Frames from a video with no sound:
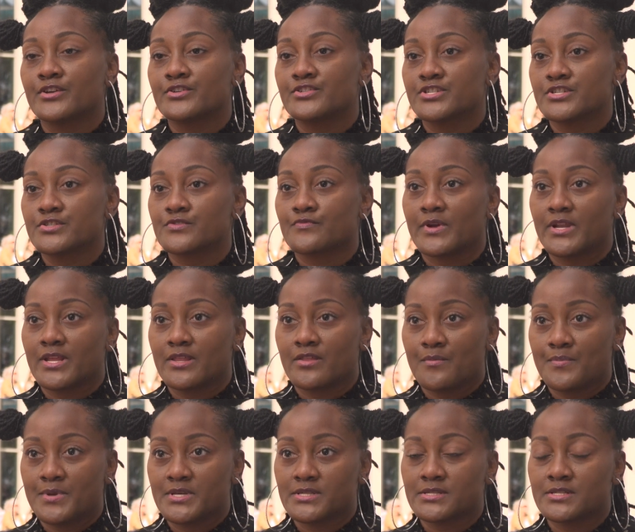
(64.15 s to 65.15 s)
they're just running
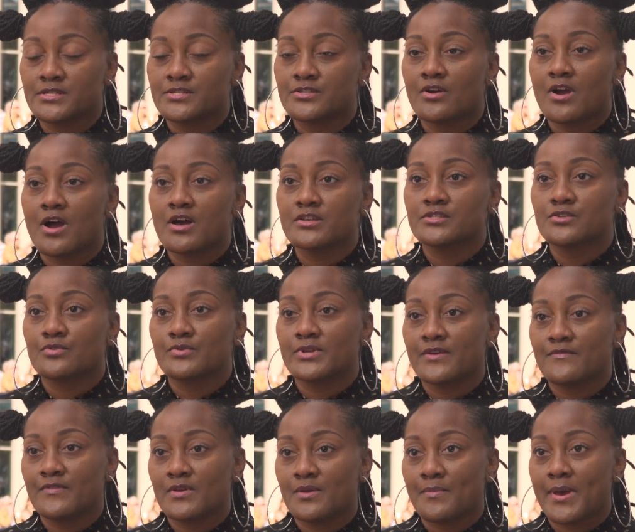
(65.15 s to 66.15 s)
their business. They're also
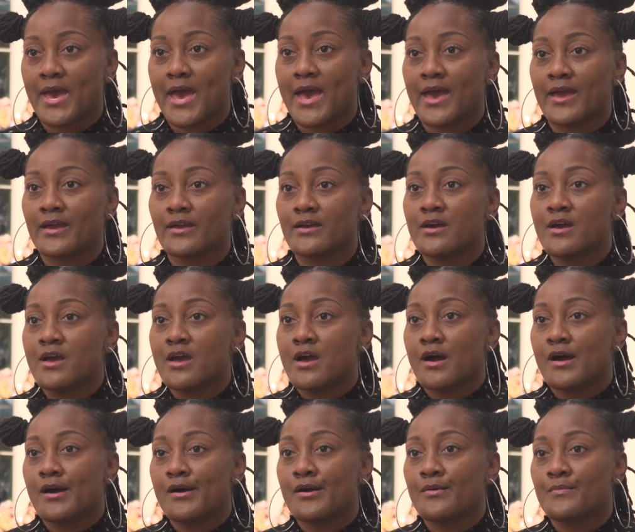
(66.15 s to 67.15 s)
giving back,
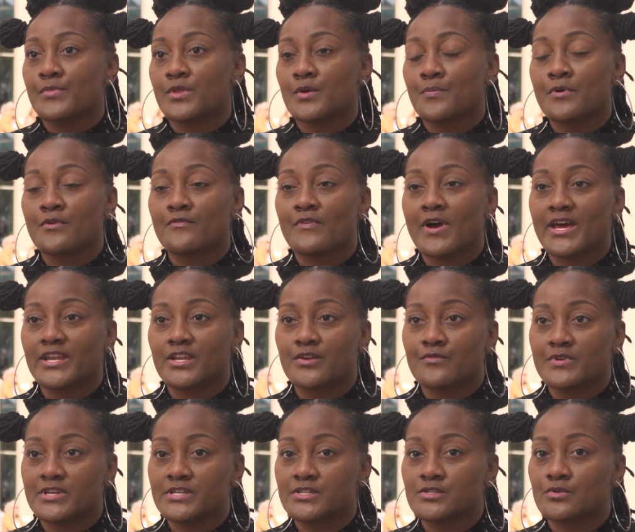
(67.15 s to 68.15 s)
they're
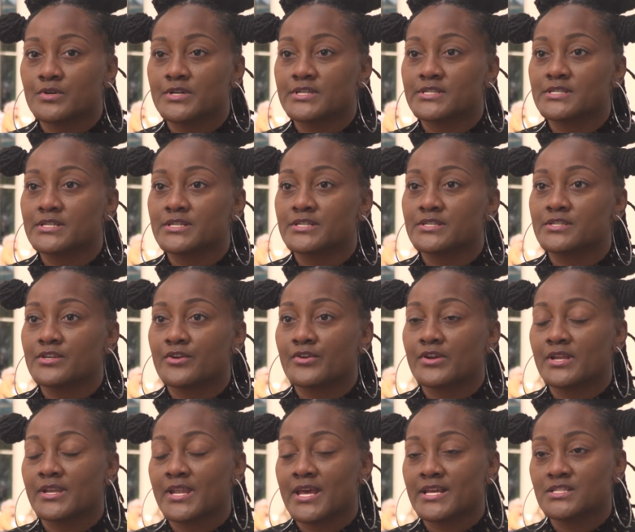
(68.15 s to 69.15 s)
providing resources, they're
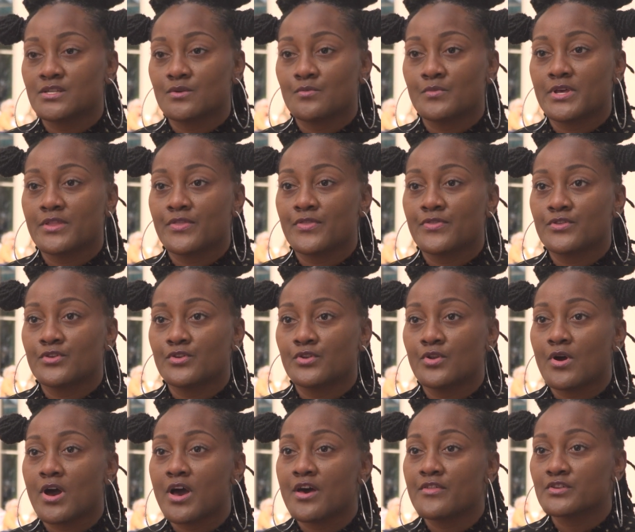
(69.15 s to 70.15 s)
connecting with, you
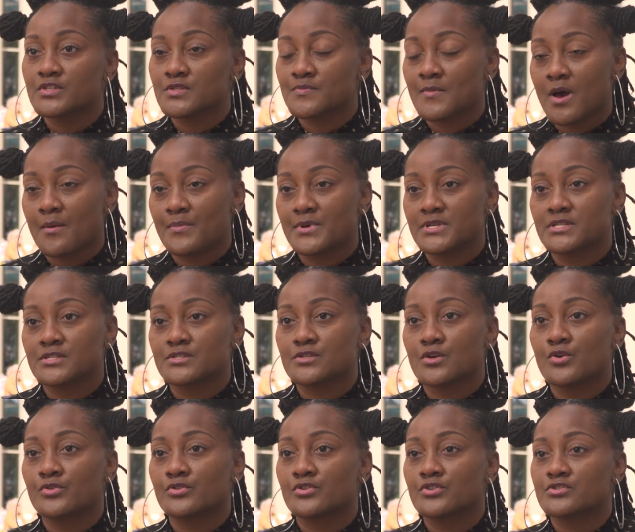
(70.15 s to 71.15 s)
know, other small business
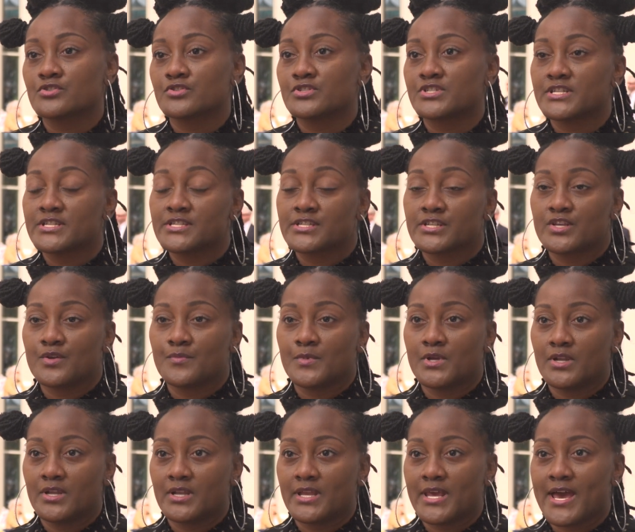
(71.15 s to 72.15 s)
owners or just the
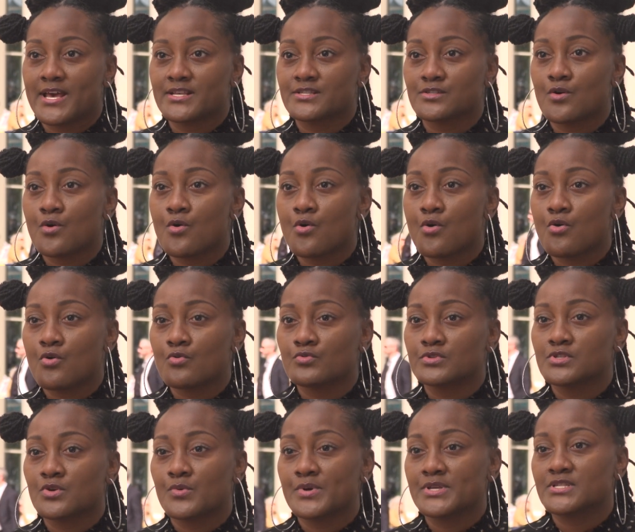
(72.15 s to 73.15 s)
community as a whole.
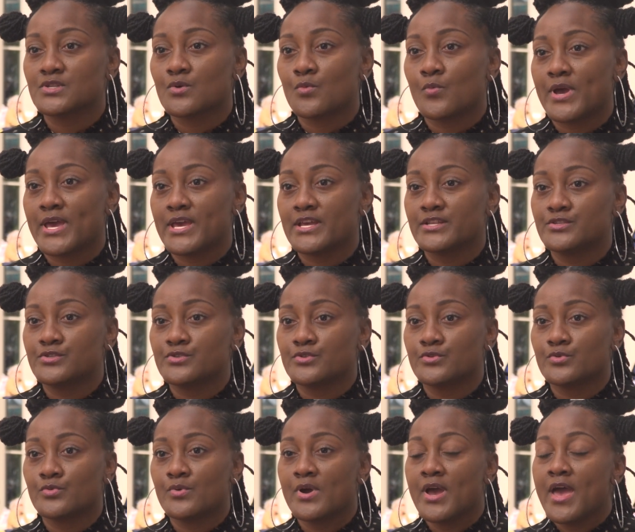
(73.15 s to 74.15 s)
So it's a way to
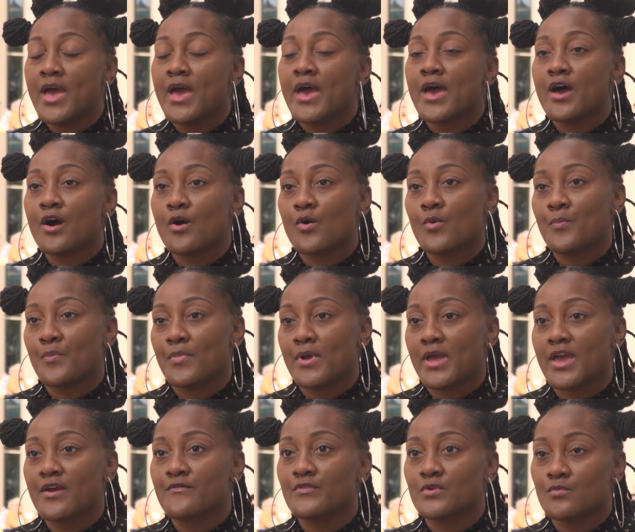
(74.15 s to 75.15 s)
help
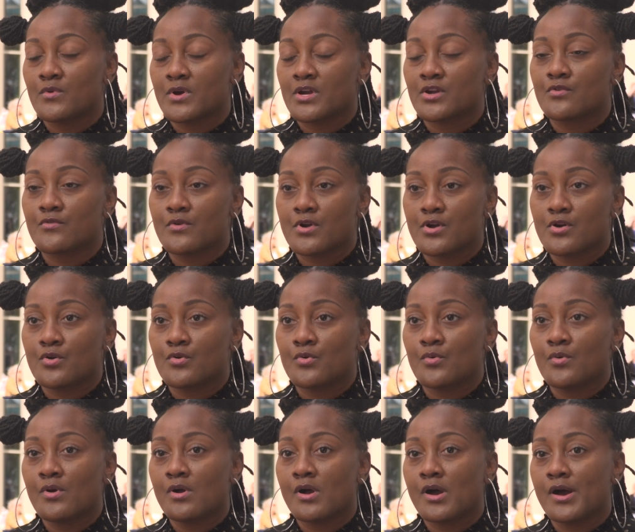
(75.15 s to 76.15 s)
everyone
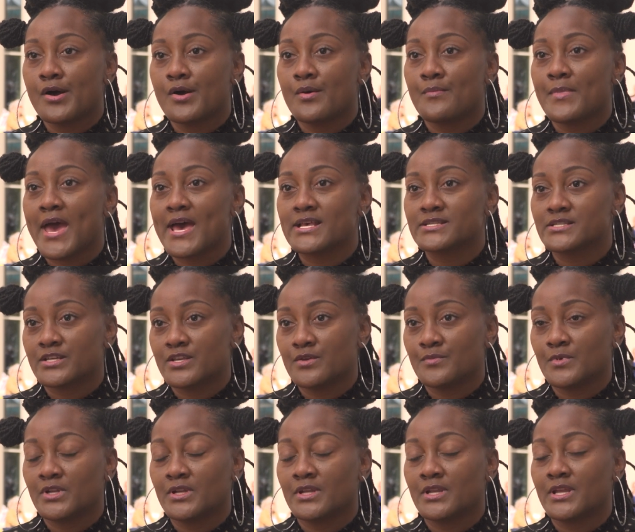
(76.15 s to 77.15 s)
grow as a
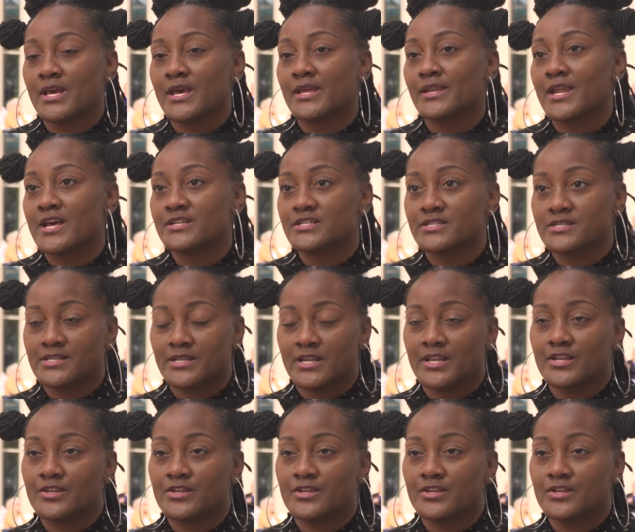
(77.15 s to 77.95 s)
community and not just an